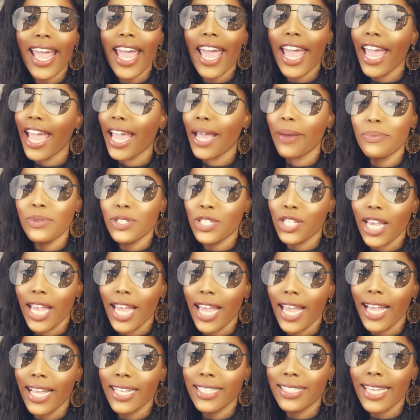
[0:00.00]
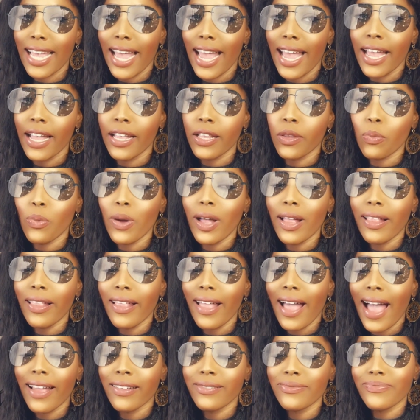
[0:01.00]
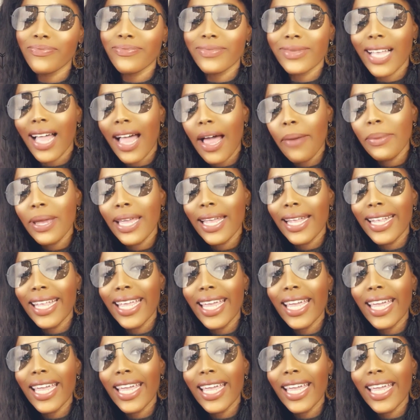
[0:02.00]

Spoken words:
apeshit, and well, I mean,